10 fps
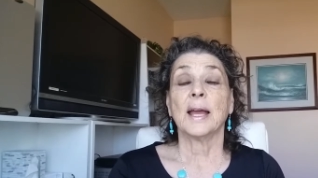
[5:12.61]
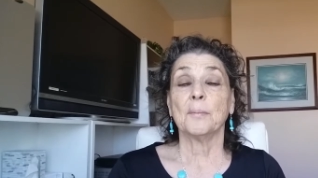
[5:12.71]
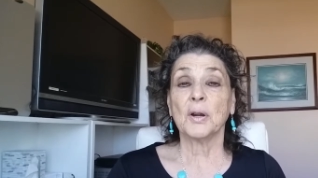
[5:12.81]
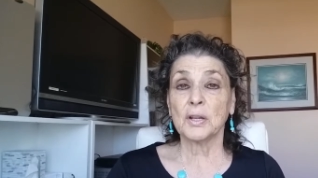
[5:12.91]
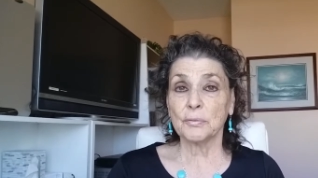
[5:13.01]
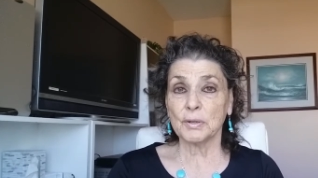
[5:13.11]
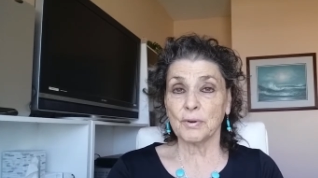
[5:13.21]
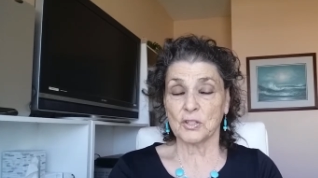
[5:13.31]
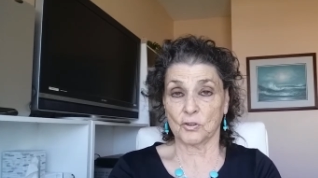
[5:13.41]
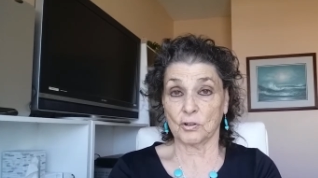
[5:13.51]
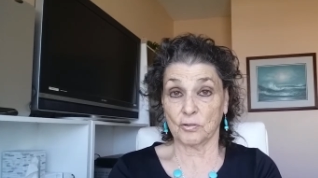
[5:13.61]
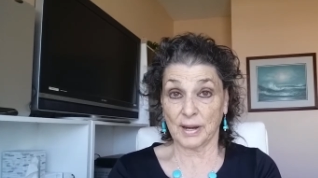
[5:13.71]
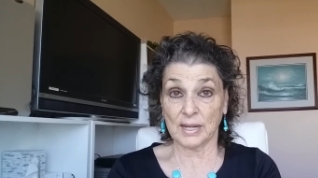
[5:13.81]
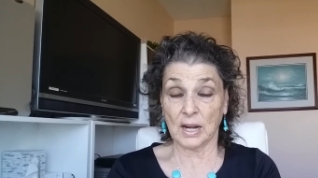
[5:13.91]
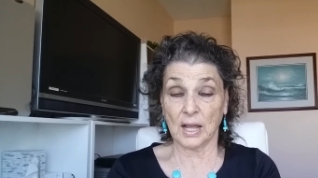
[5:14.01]
Mercury
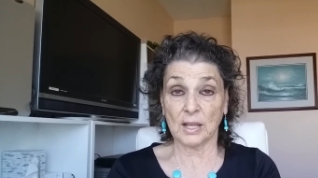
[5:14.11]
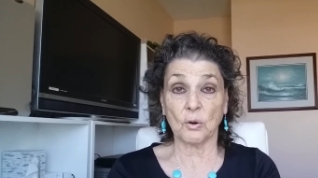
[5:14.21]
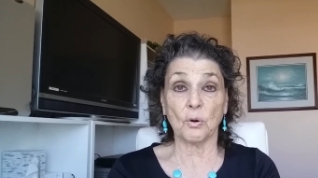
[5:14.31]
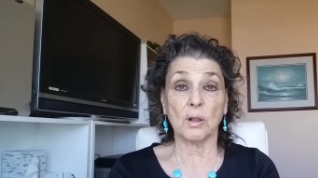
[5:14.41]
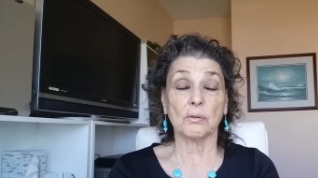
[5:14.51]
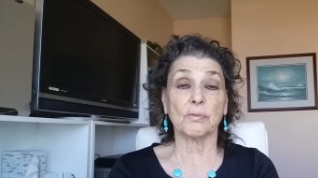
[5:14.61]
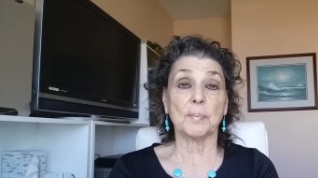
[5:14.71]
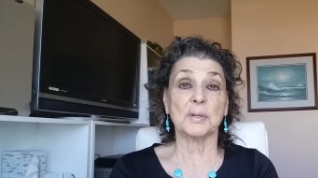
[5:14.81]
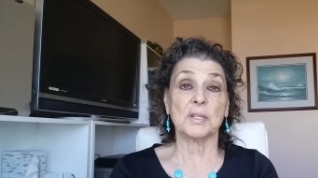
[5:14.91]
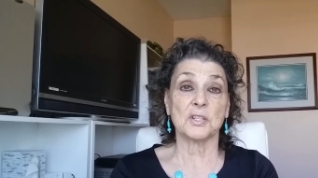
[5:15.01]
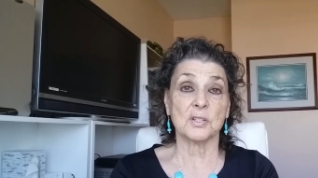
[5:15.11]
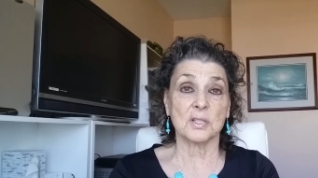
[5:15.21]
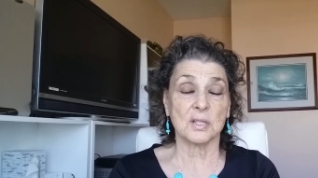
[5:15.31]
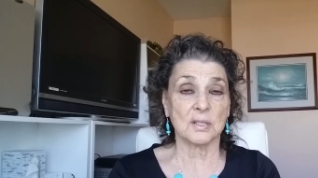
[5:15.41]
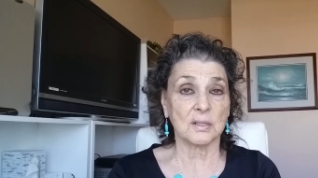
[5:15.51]
retrograde I call
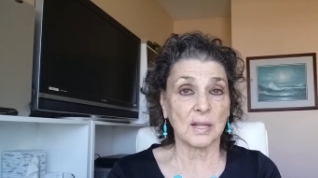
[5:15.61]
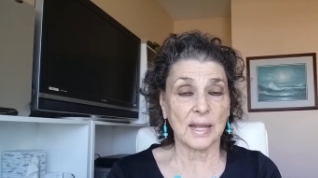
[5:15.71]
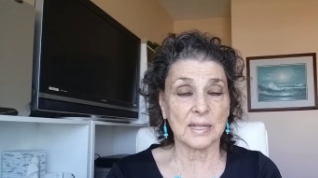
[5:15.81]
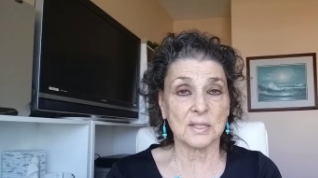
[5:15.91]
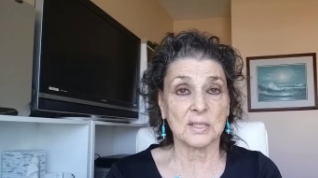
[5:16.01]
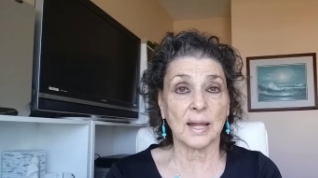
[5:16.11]
repetitions and delays.